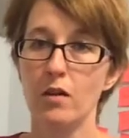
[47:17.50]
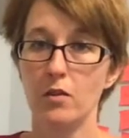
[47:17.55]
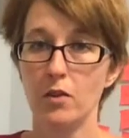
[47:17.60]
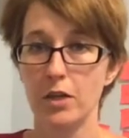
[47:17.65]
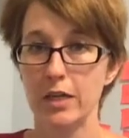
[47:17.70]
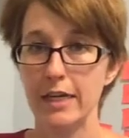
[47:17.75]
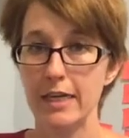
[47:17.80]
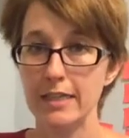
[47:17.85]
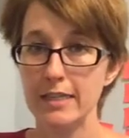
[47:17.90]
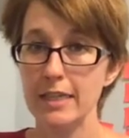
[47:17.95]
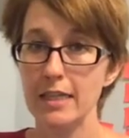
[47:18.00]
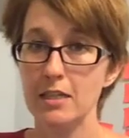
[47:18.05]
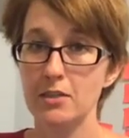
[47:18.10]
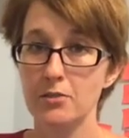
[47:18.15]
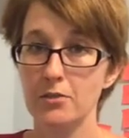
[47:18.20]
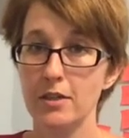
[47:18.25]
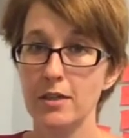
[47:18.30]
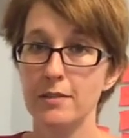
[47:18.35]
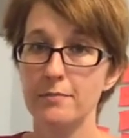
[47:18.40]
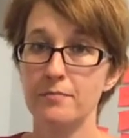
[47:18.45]
Looking at the
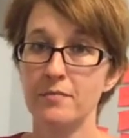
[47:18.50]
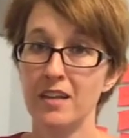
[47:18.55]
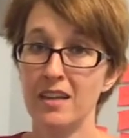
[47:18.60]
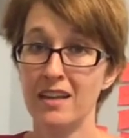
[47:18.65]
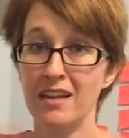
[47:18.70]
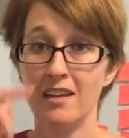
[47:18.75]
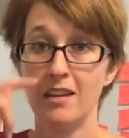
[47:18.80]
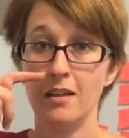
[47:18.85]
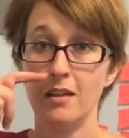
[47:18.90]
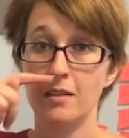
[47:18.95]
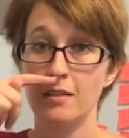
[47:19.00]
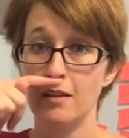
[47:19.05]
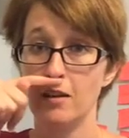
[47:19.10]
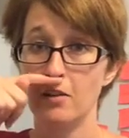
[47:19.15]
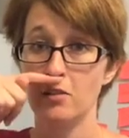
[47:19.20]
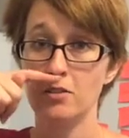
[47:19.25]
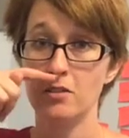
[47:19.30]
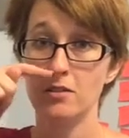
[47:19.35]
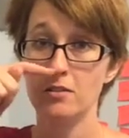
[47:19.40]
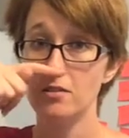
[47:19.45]
x-ray,
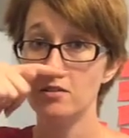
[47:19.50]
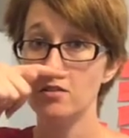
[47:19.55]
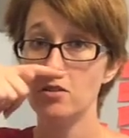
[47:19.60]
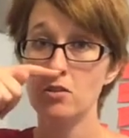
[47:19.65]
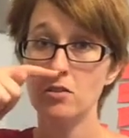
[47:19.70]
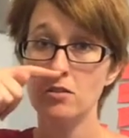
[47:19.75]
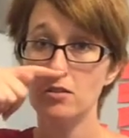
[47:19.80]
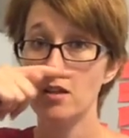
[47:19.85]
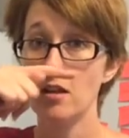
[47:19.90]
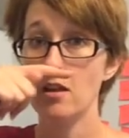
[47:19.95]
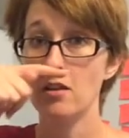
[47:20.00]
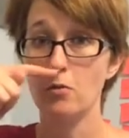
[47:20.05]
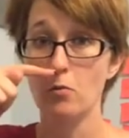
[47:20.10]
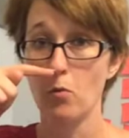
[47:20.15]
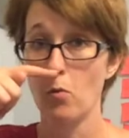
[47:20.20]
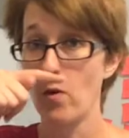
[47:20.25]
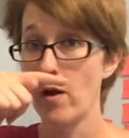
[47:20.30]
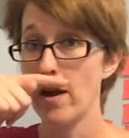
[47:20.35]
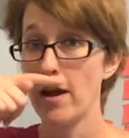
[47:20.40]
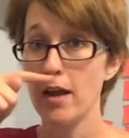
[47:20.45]
there's his adult teeth
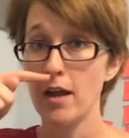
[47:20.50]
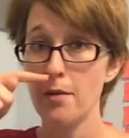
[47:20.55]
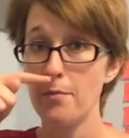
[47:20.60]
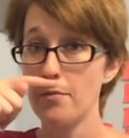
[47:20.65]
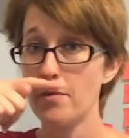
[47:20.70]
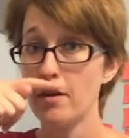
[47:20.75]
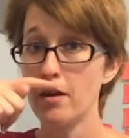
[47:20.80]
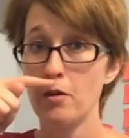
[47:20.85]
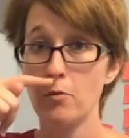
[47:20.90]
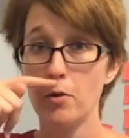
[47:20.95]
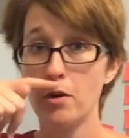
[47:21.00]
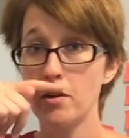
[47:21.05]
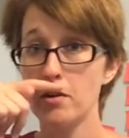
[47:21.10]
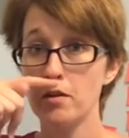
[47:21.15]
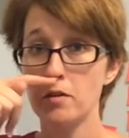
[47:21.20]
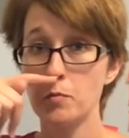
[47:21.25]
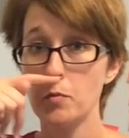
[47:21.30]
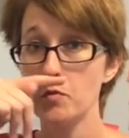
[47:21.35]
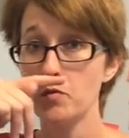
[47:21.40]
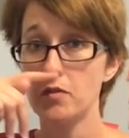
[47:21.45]
way up there where
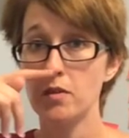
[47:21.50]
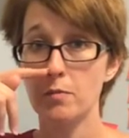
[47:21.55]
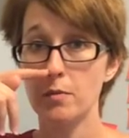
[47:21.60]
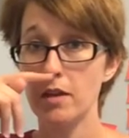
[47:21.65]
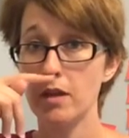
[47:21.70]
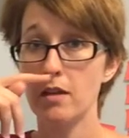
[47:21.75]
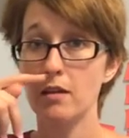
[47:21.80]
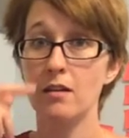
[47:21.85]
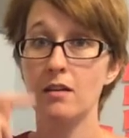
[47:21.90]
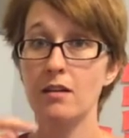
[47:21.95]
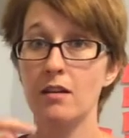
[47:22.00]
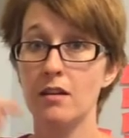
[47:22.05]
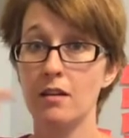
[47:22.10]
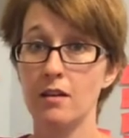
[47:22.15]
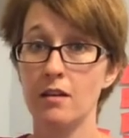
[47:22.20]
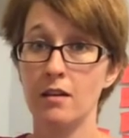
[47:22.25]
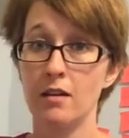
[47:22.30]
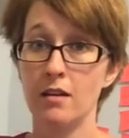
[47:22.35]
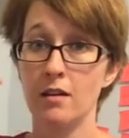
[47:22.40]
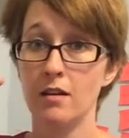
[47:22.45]
they're supposed to be.
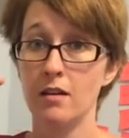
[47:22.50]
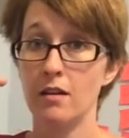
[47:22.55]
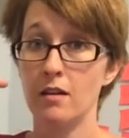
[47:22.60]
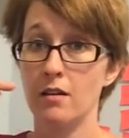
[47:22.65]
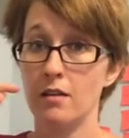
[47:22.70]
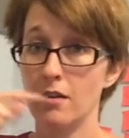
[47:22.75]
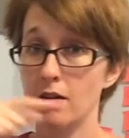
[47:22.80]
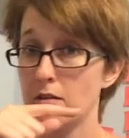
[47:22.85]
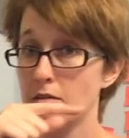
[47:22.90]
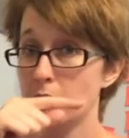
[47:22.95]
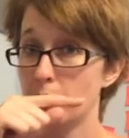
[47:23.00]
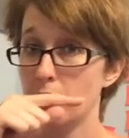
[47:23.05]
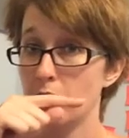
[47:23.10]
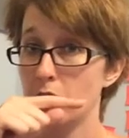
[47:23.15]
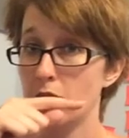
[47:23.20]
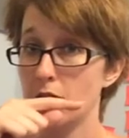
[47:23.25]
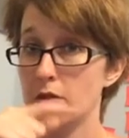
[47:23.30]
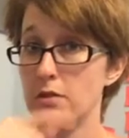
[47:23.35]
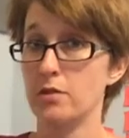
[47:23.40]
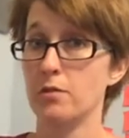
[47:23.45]
There's a
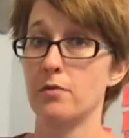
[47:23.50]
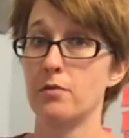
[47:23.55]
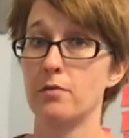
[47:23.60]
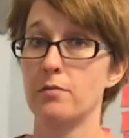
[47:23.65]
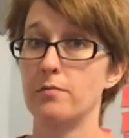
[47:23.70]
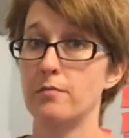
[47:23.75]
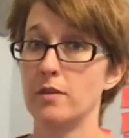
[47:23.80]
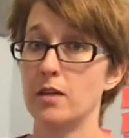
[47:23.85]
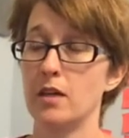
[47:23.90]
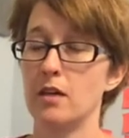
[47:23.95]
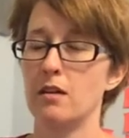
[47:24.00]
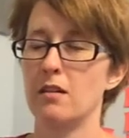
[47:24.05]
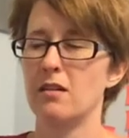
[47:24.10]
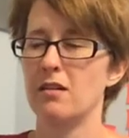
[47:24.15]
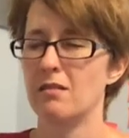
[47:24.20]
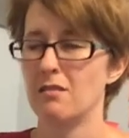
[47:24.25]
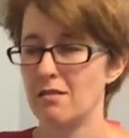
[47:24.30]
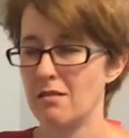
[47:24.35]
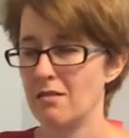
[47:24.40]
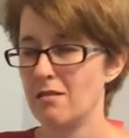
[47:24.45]
broken tooth. I'm like,
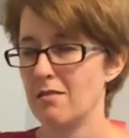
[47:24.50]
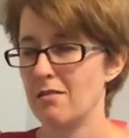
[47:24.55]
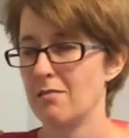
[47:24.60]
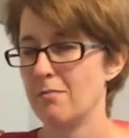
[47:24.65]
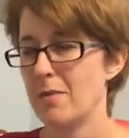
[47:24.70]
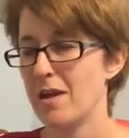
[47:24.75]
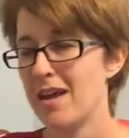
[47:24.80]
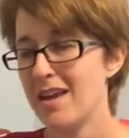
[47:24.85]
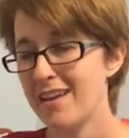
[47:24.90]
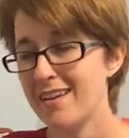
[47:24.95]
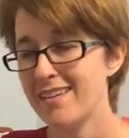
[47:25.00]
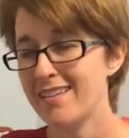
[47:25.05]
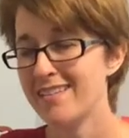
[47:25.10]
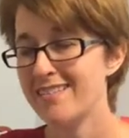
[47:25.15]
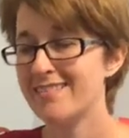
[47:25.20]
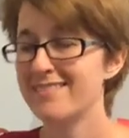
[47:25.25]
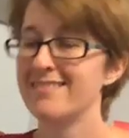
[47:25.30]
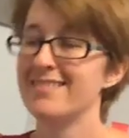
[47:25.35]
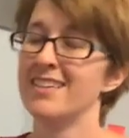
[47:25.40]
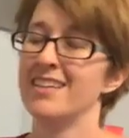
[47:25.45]
oh,
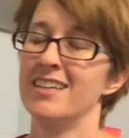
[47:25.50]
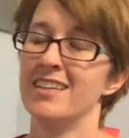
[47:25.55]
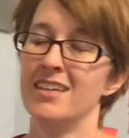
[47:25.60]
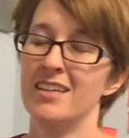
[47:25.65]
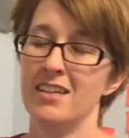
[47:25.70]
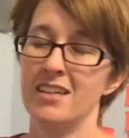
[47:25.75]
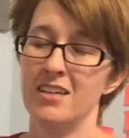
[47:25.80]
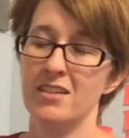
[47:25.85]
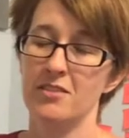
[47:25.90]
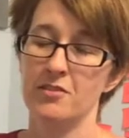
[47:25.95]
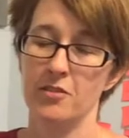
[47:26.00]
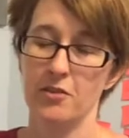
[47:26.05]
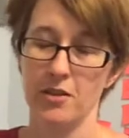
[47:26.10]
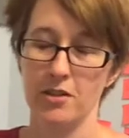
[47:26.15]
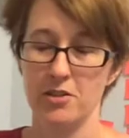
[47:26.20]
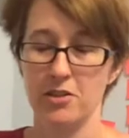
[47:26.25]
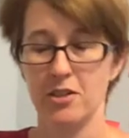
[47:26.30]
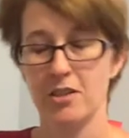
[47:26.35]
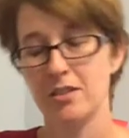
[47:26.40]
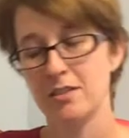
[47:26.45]
man. So
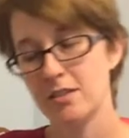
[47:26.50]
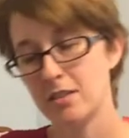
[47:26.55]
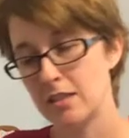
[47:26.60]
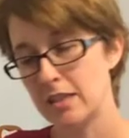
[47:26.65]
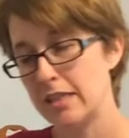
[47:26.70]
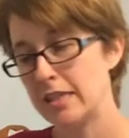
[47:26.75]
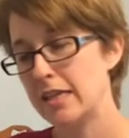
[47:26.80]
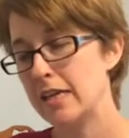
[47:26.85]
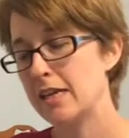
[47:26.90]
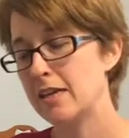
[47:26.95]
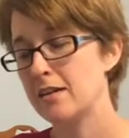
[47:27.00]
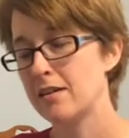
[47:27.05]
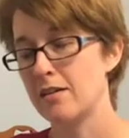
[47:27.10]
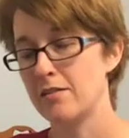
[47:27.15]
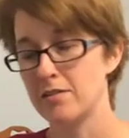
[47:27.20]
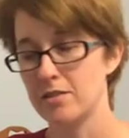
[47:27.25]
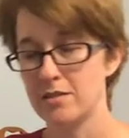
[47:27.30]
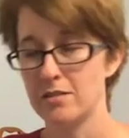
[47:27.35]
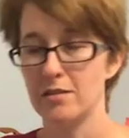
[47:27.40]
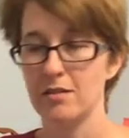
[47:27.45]
she does the cleaning,
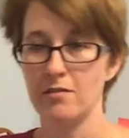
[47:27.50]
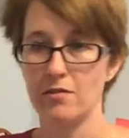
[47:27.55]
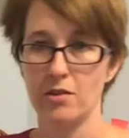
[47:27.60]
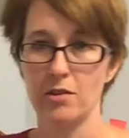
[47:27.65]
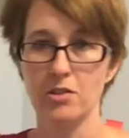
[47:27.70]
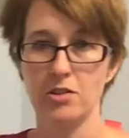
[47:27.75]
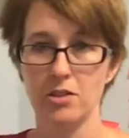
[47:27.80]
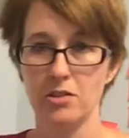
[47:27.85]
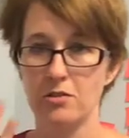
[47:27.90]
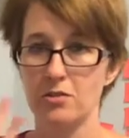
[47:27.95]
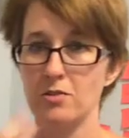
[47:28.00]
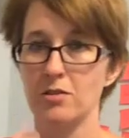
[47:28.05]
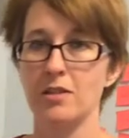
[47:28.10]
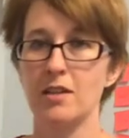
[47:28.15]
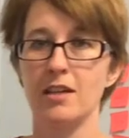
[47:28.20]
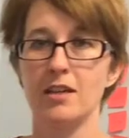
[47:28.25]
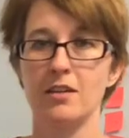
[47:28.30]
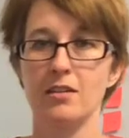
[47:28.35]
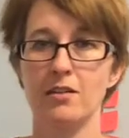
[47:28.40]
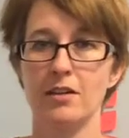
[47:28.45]
obviously very gentle in
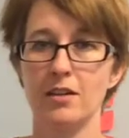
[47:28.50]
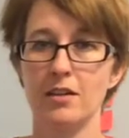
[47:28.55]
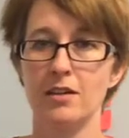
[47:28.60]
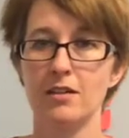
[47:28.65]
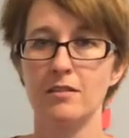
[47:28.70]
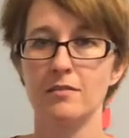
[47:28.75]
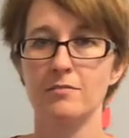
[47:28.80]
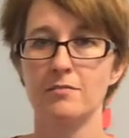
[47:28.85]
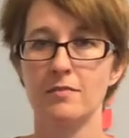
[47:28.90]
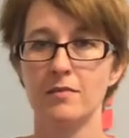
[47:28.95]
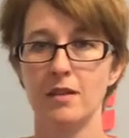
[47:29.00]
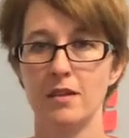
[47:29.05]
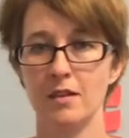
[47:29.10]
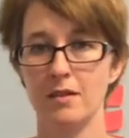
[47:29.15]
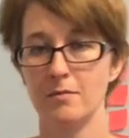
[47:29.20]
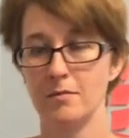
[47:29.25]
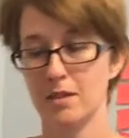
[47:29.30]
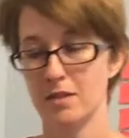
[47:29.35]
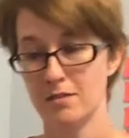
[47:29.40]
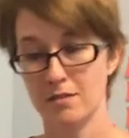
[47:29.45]
that area,
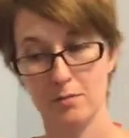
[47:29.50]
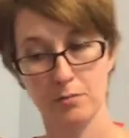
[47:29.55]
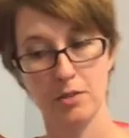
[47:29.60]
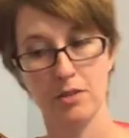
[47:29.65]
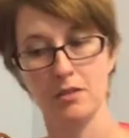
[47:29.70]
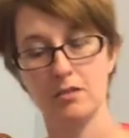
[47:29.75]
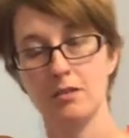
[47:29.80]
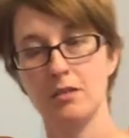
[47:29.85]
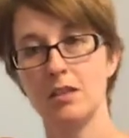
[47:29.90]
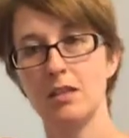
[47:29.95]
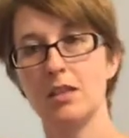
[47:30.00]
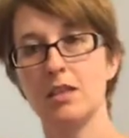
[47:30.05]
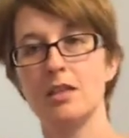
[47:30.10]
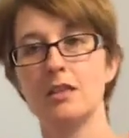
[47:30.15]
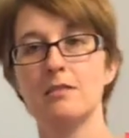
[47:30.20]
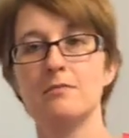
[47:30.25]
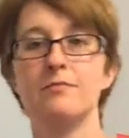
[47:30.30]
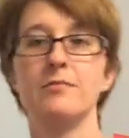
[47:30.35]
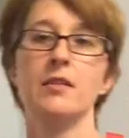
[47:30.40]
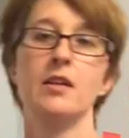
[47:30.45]
um, does Emily's
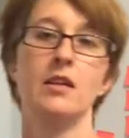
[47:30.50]
cleaning.